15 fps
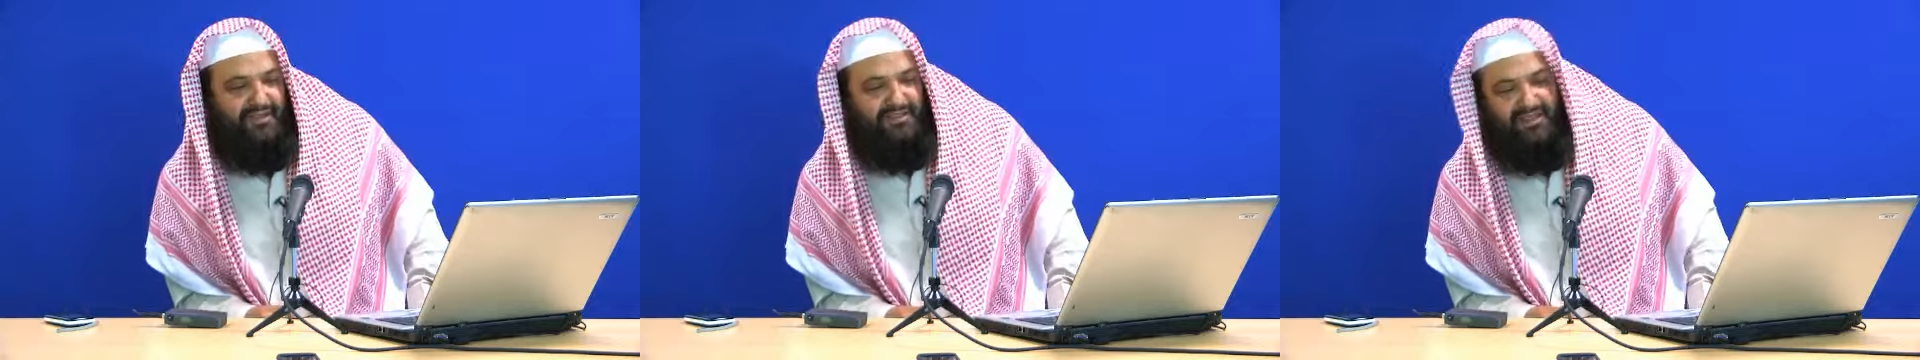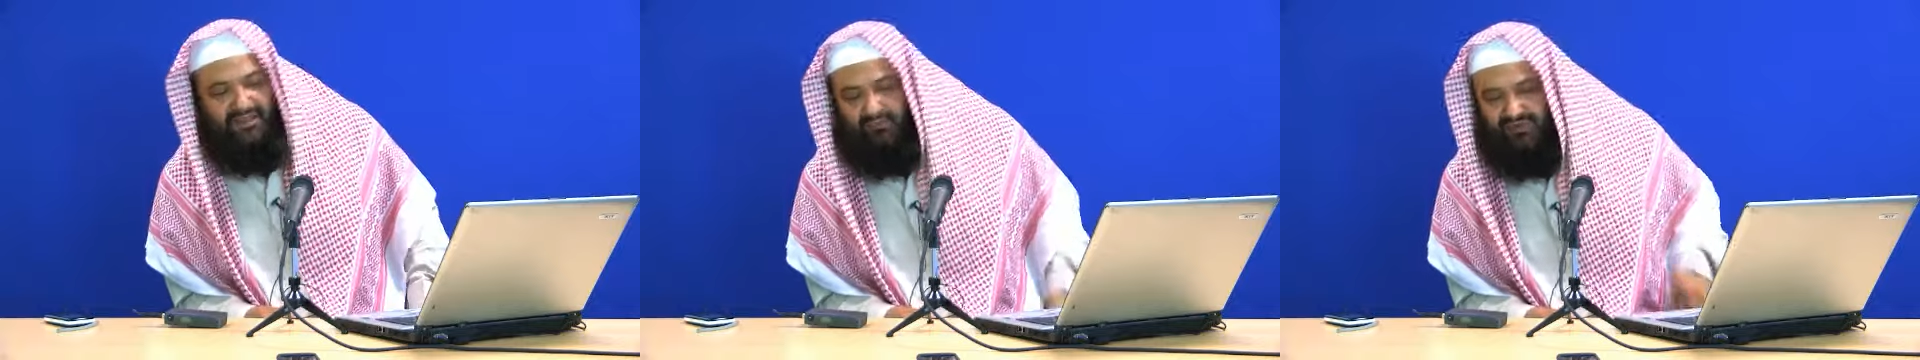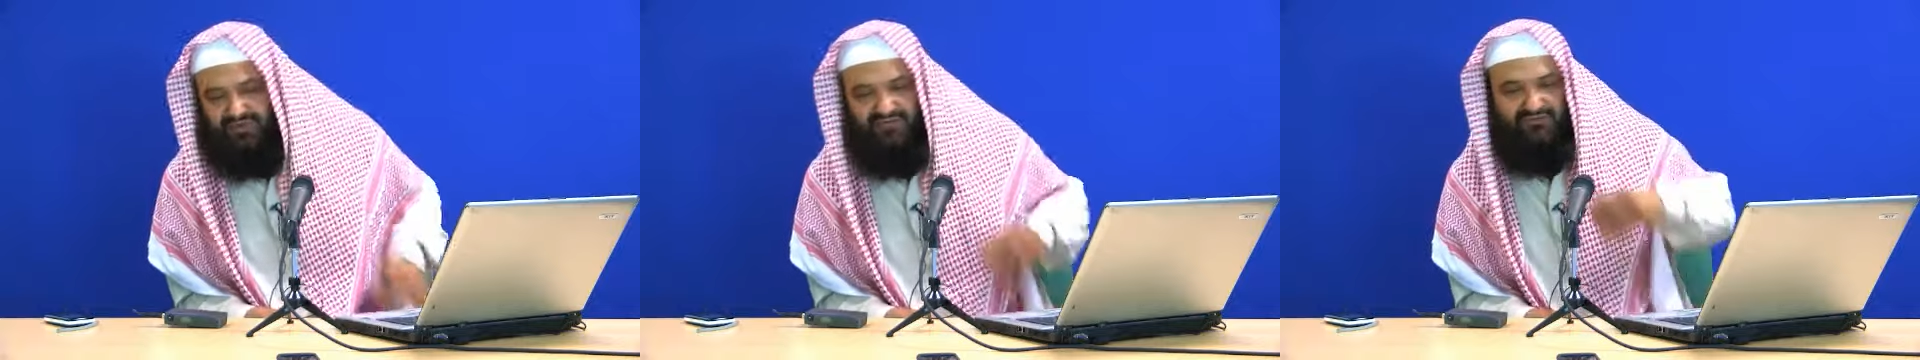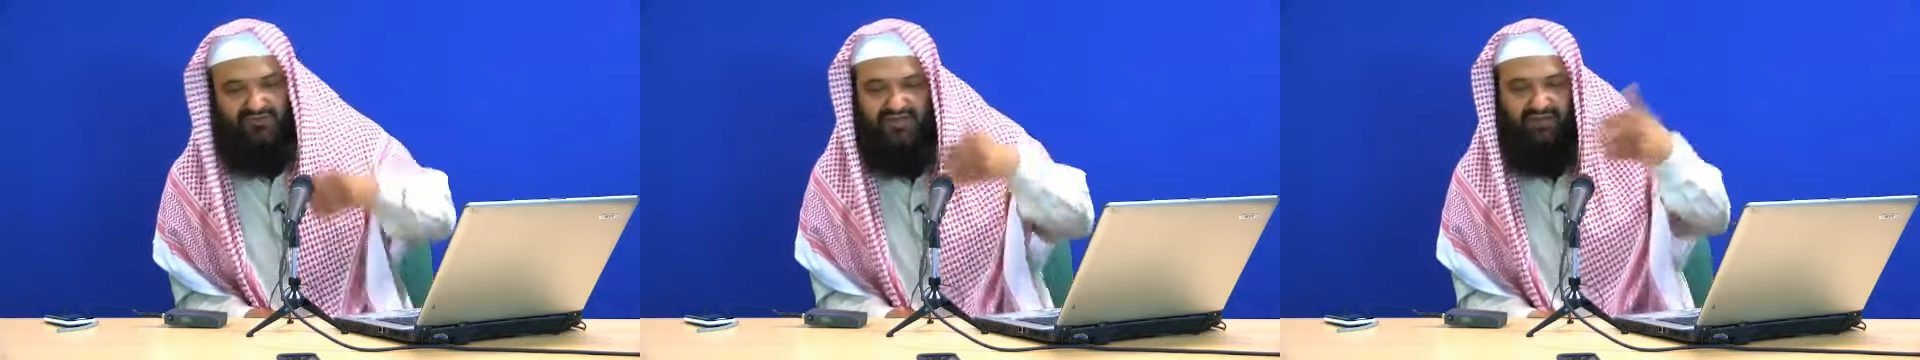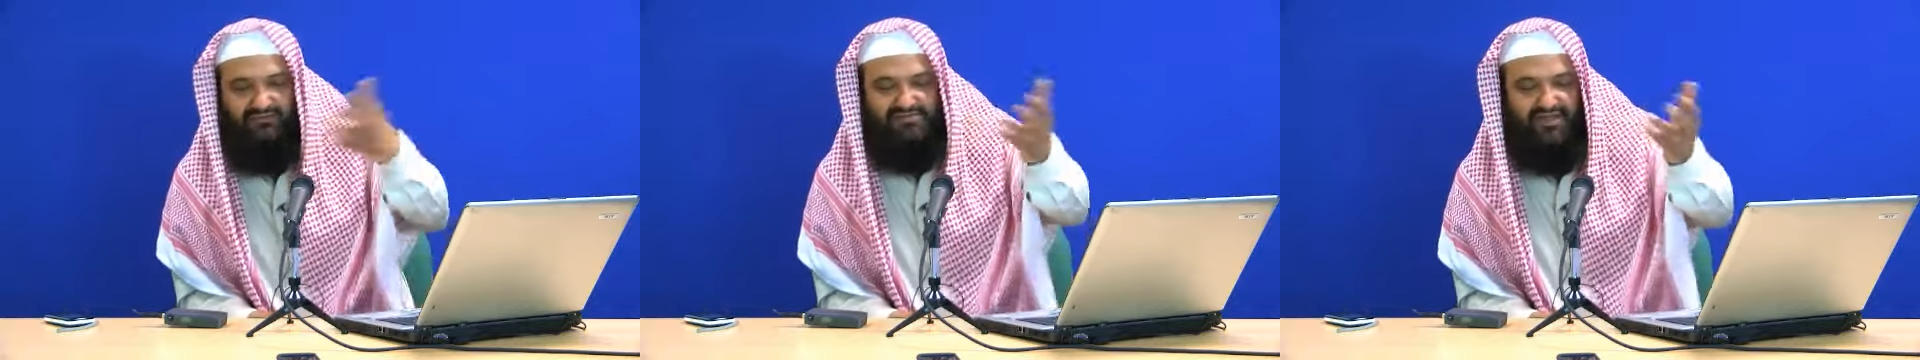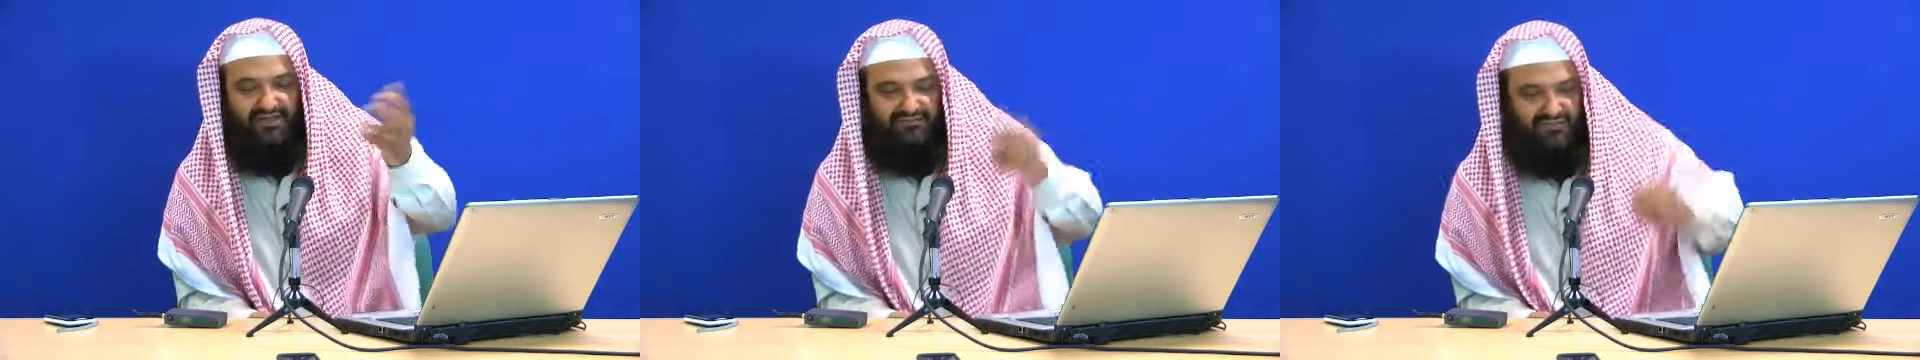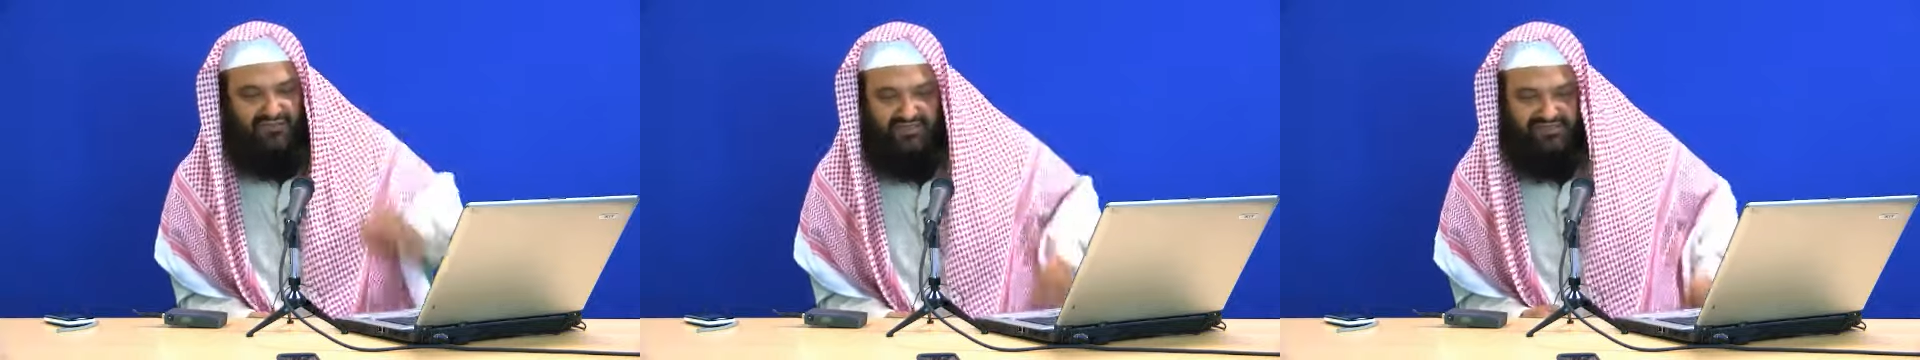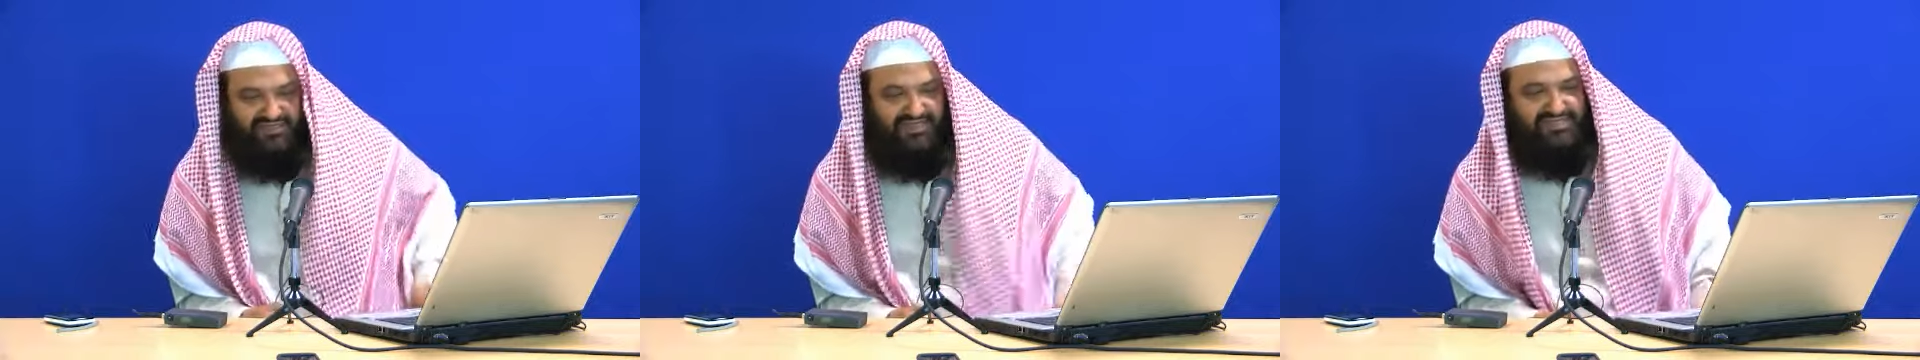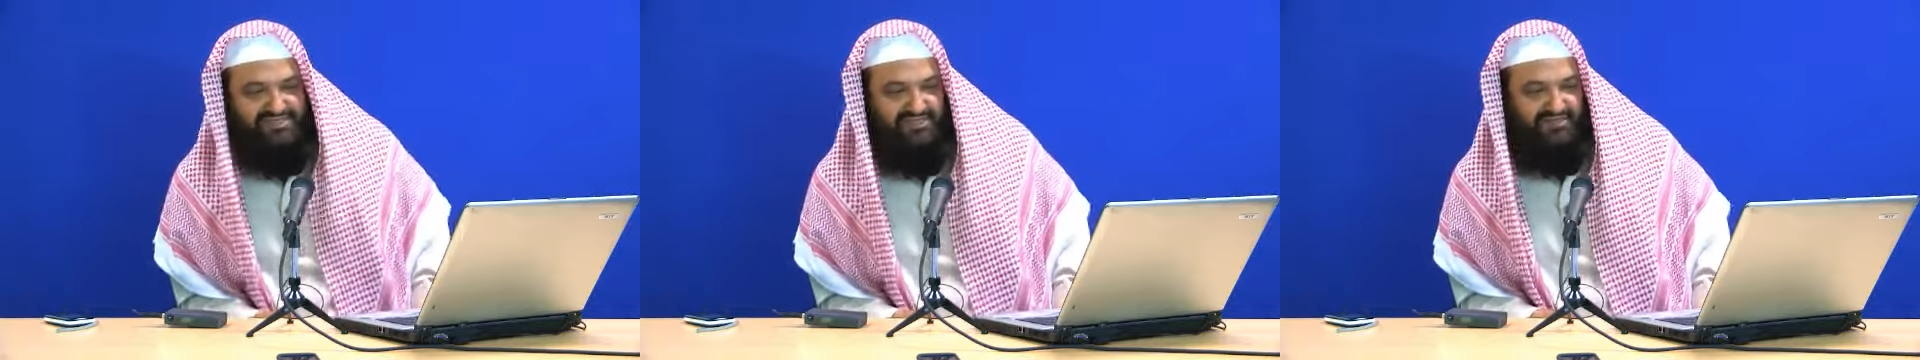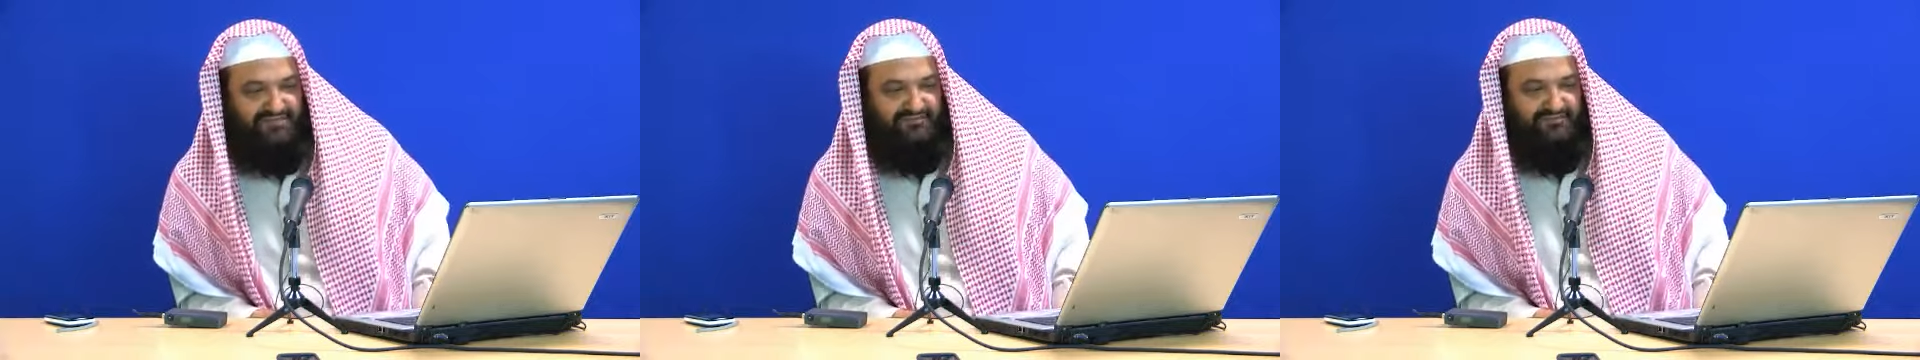then whatever comes after it is
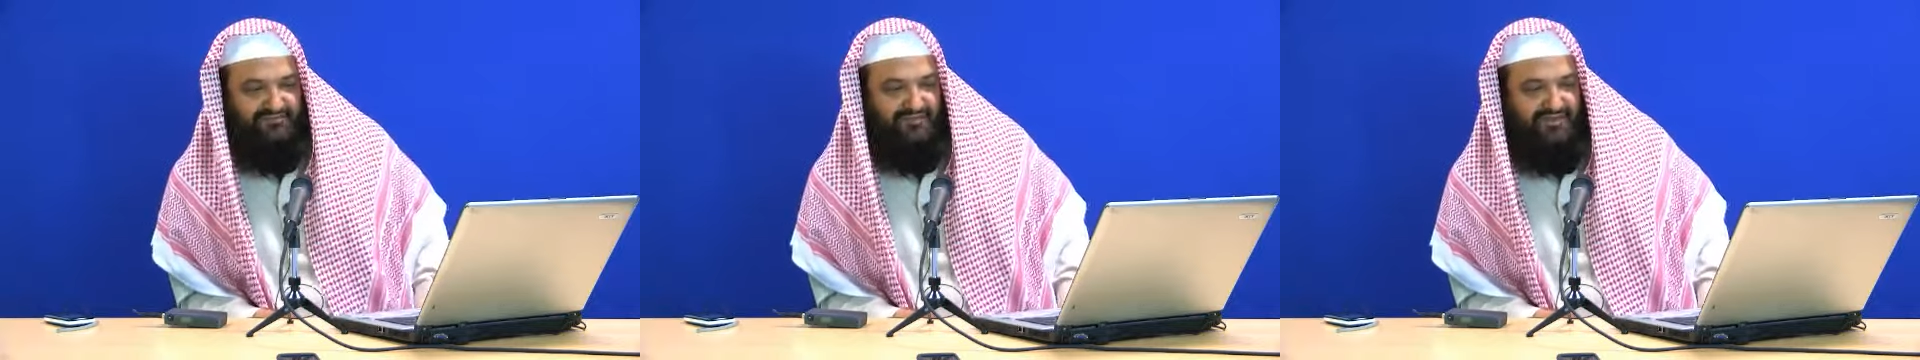easier.